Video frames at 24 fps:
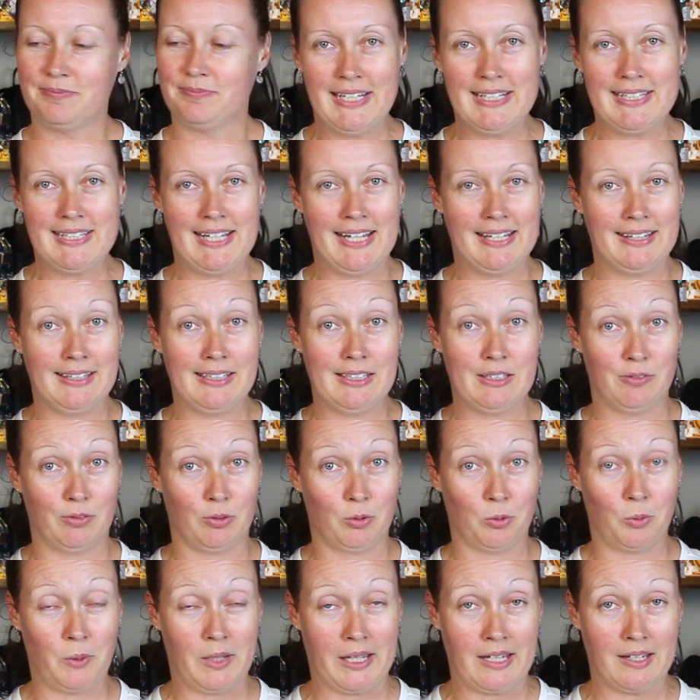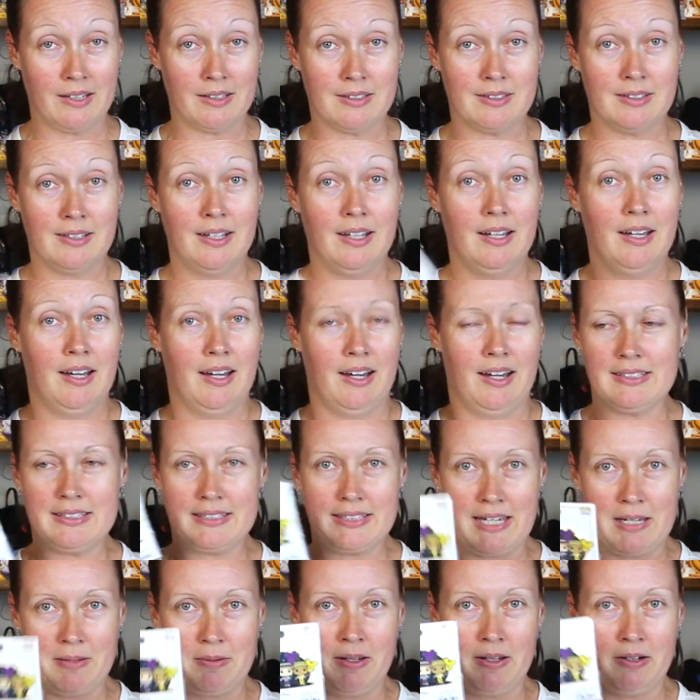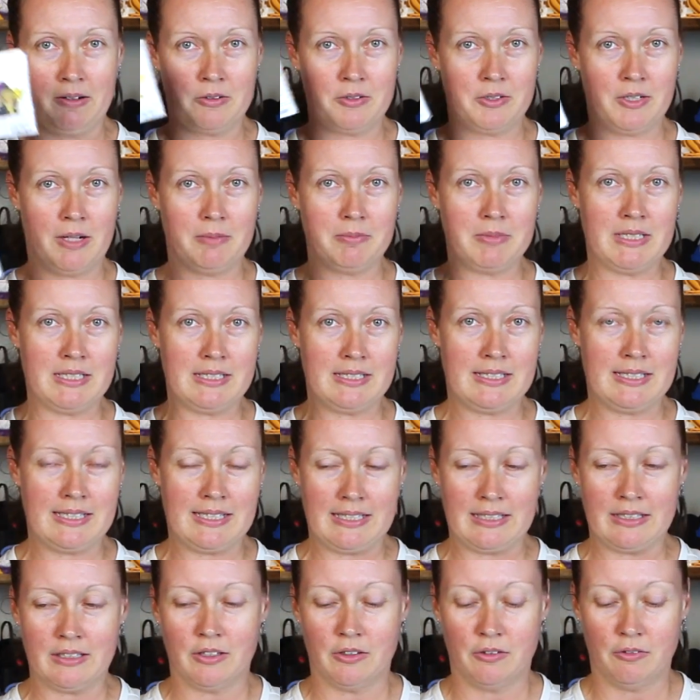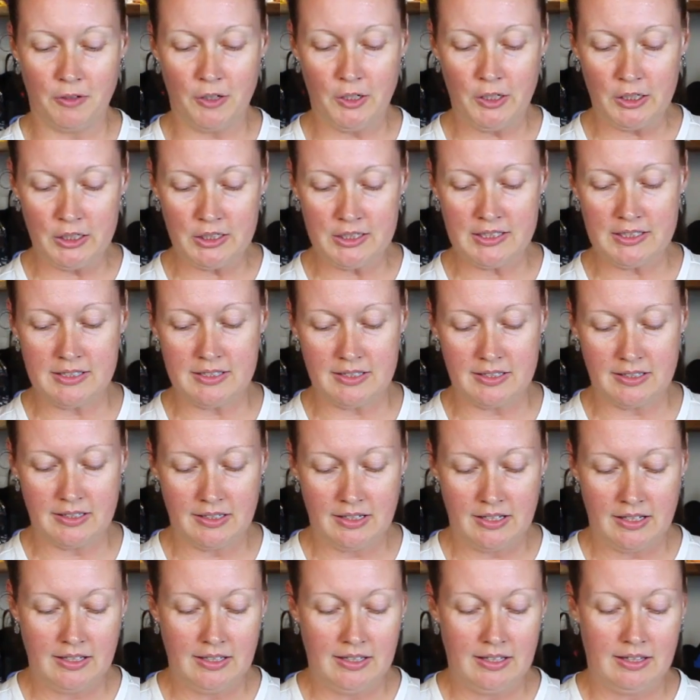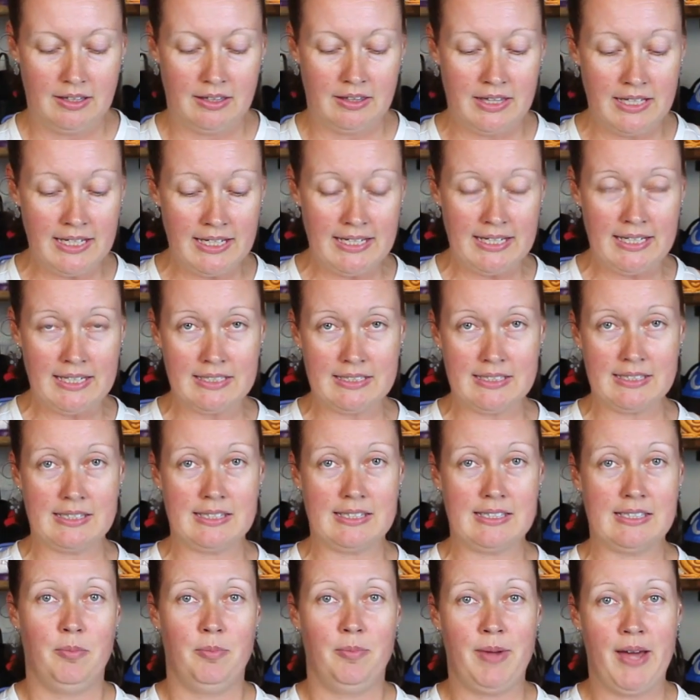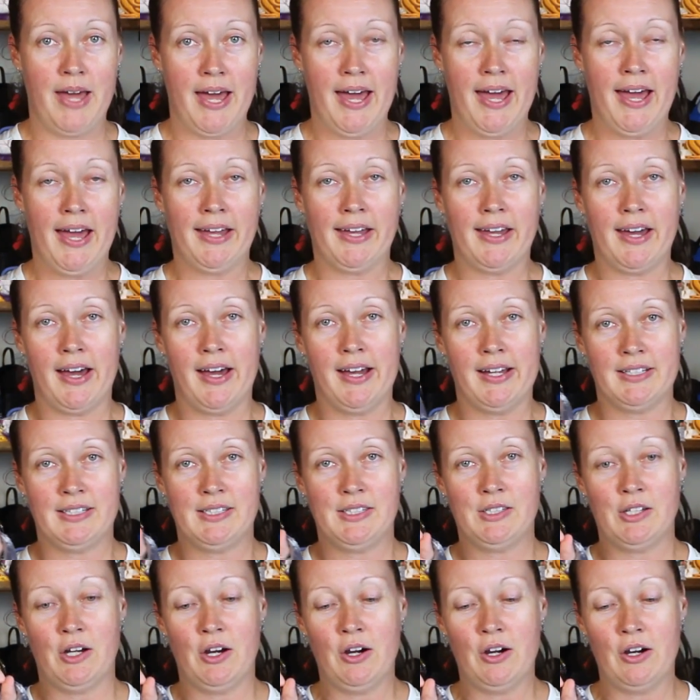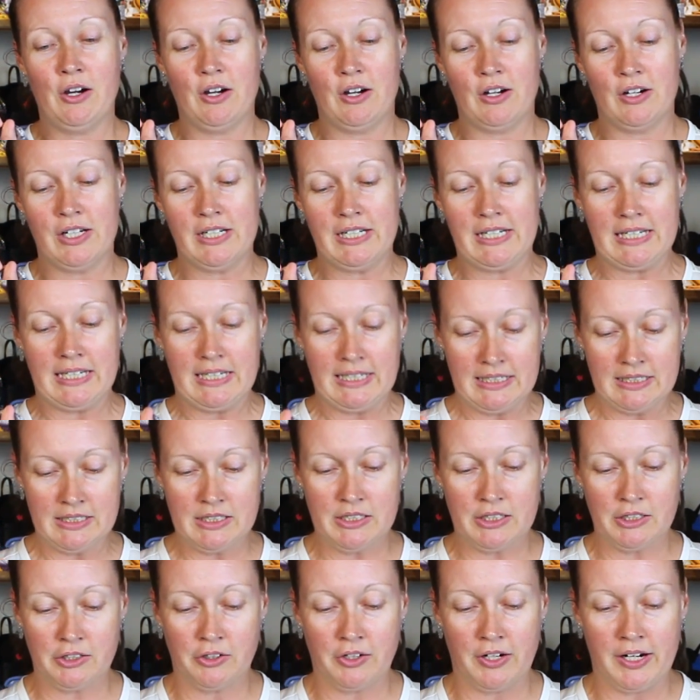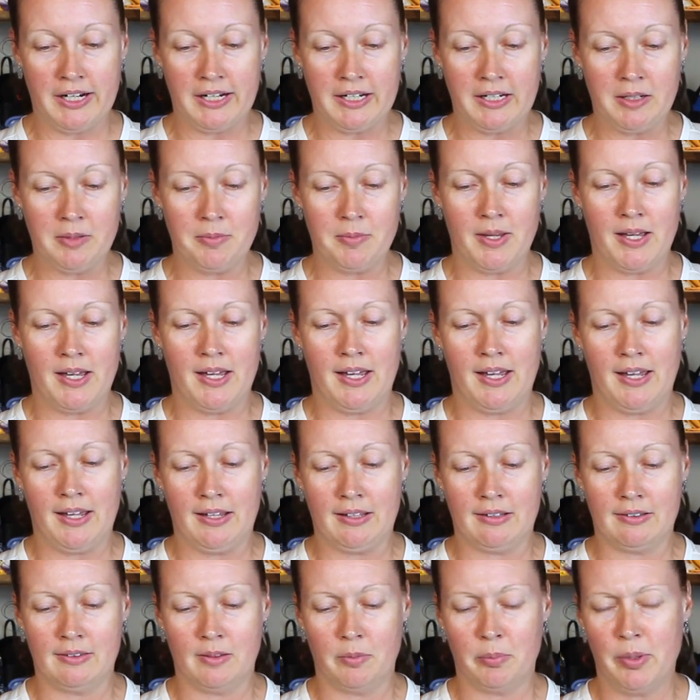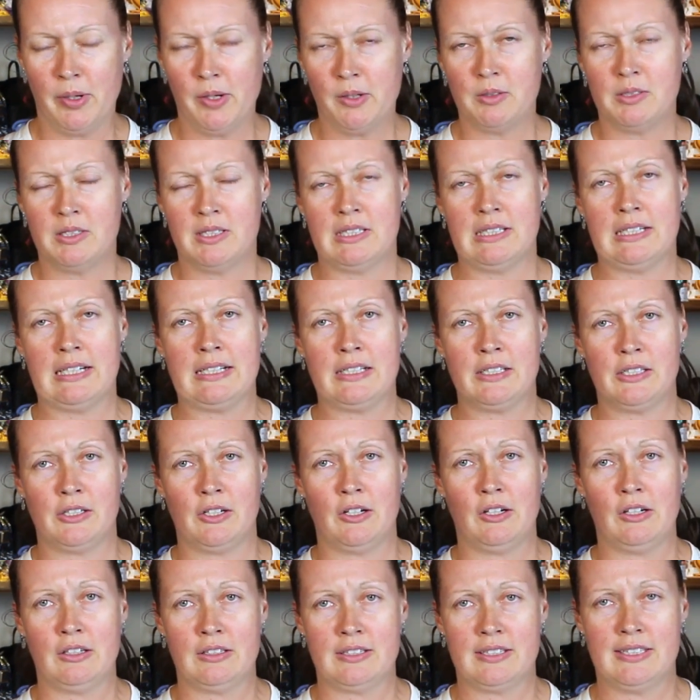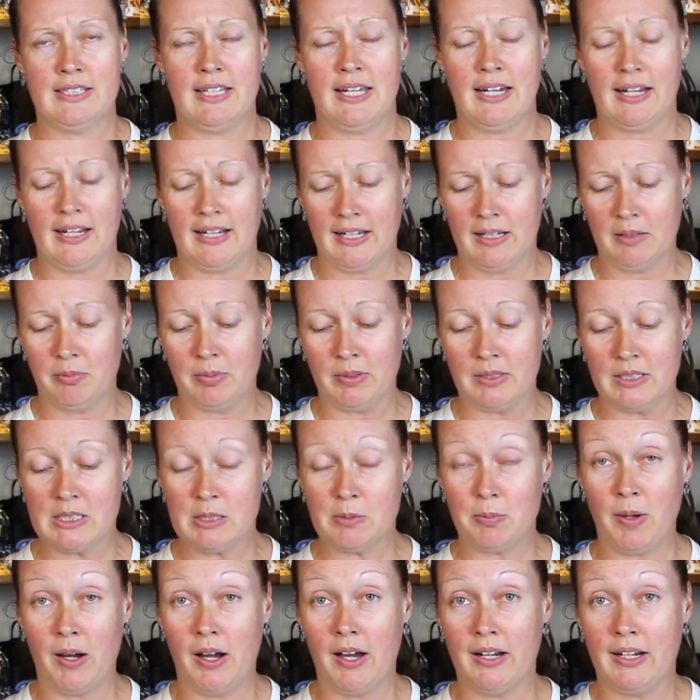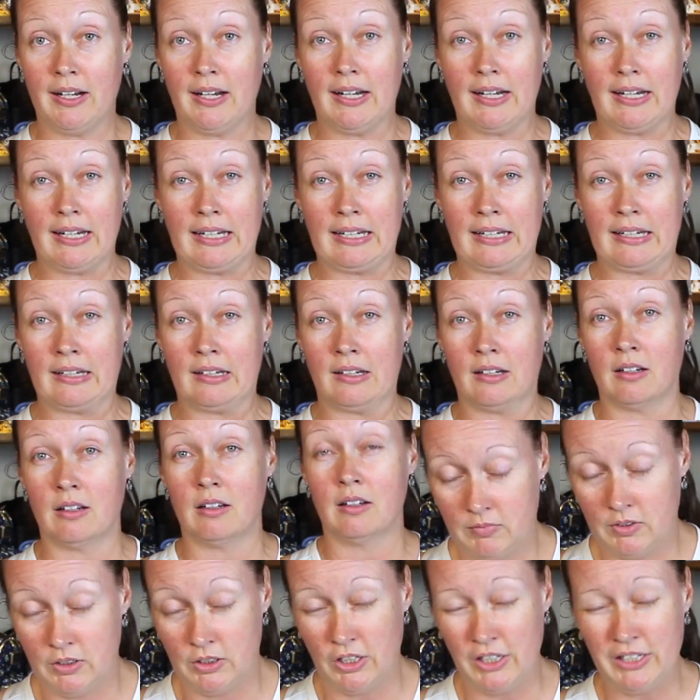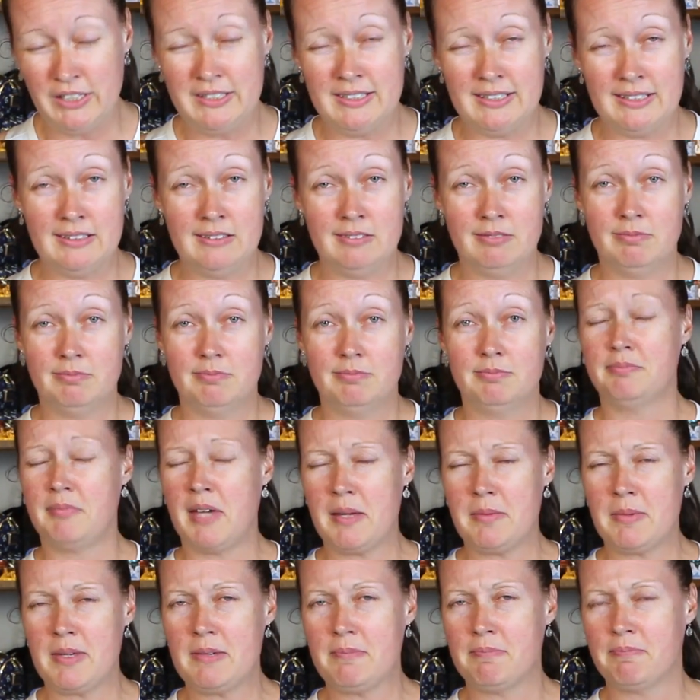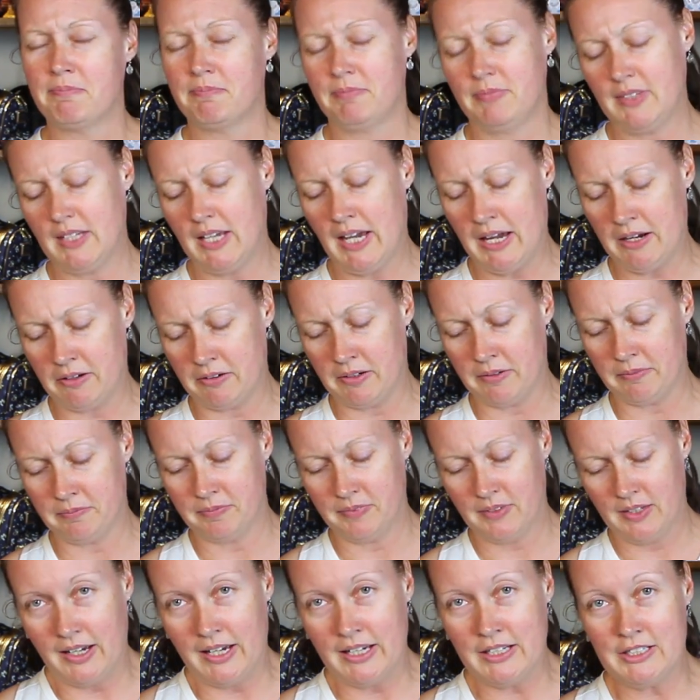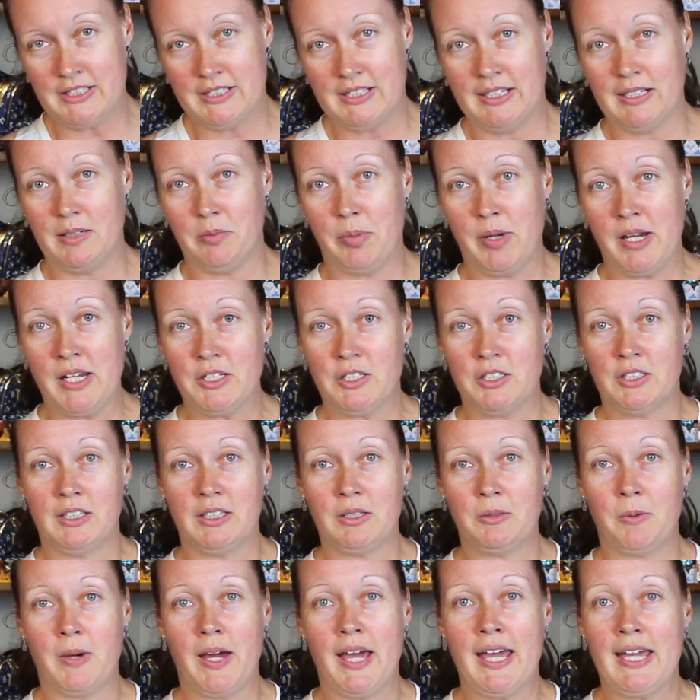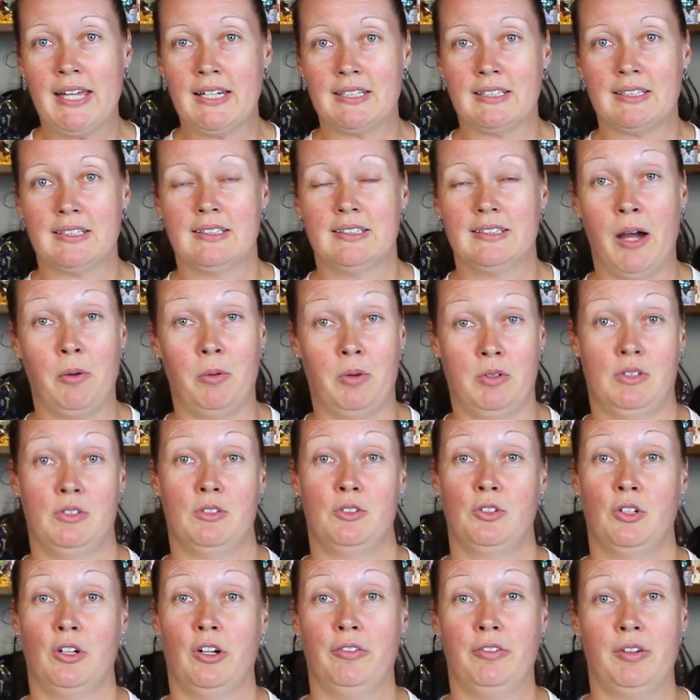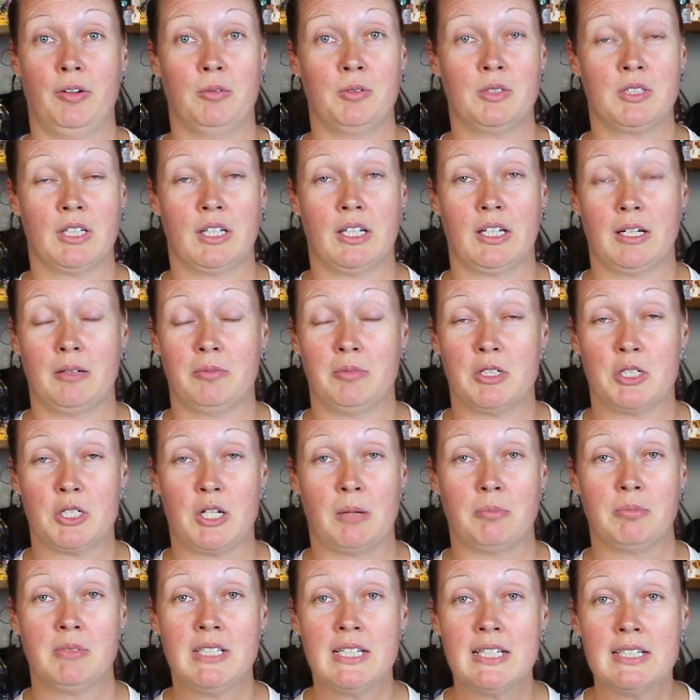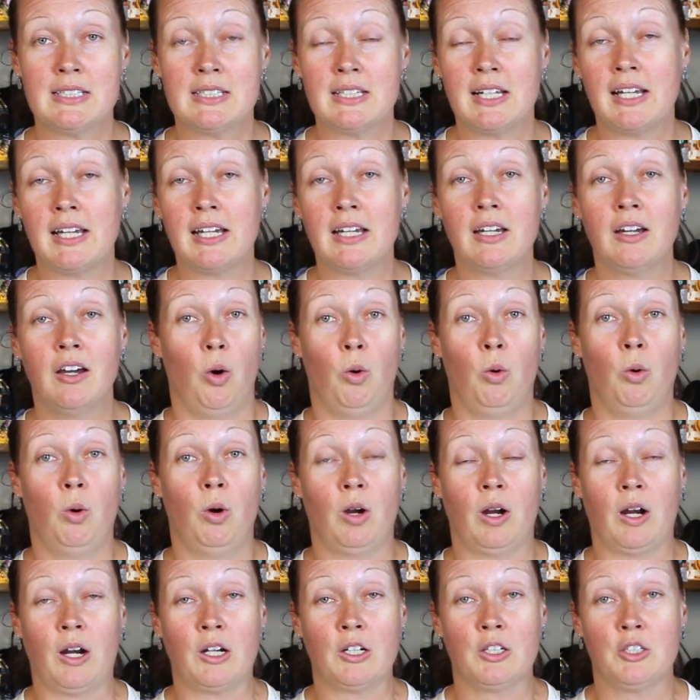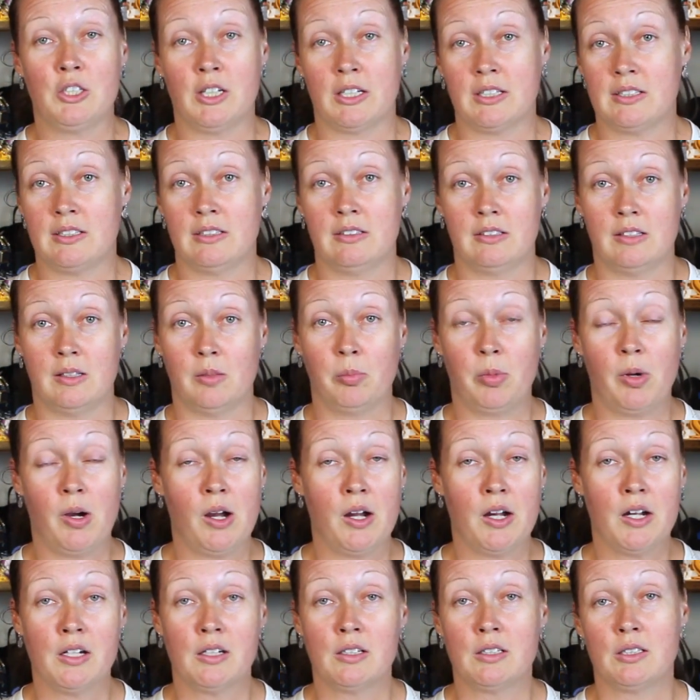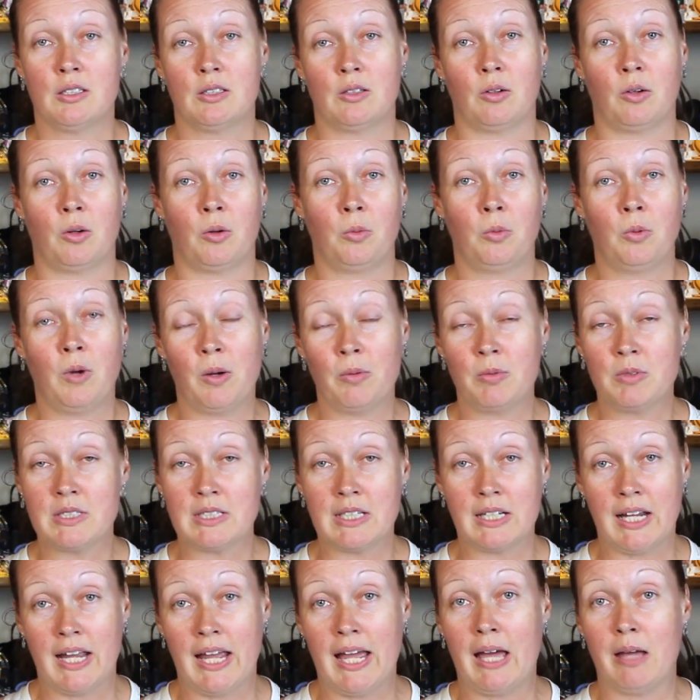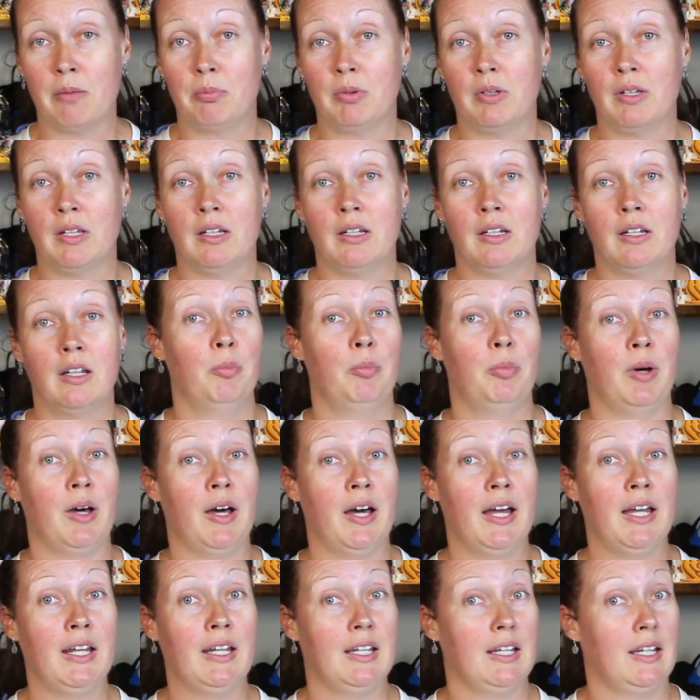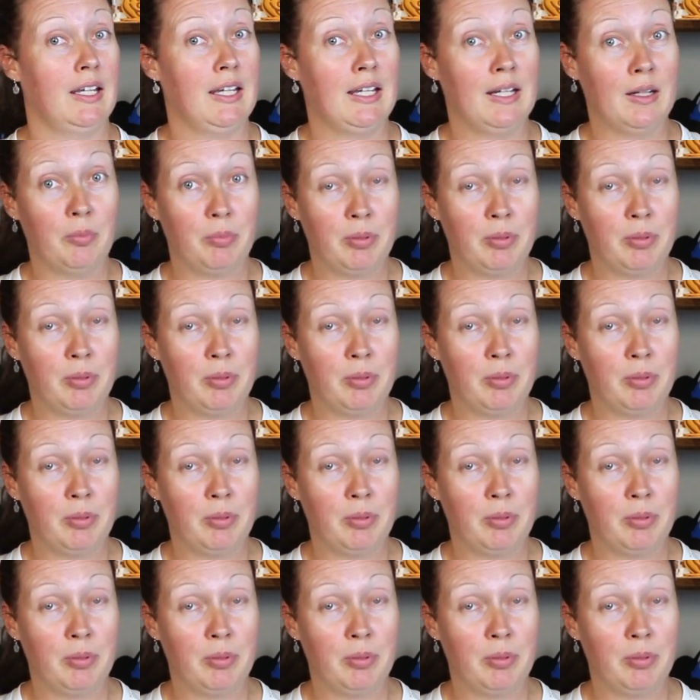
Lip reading: He's had this for weeks. This came out on Shopdisney first. This bag I saw on Instagram, and the post that I saw said it had been spotted in London, maybe? I don't know. I just had to patiently wait. I wasn't sure if it was going to come to Shopdisney or just into the parks or what was going to happen, but it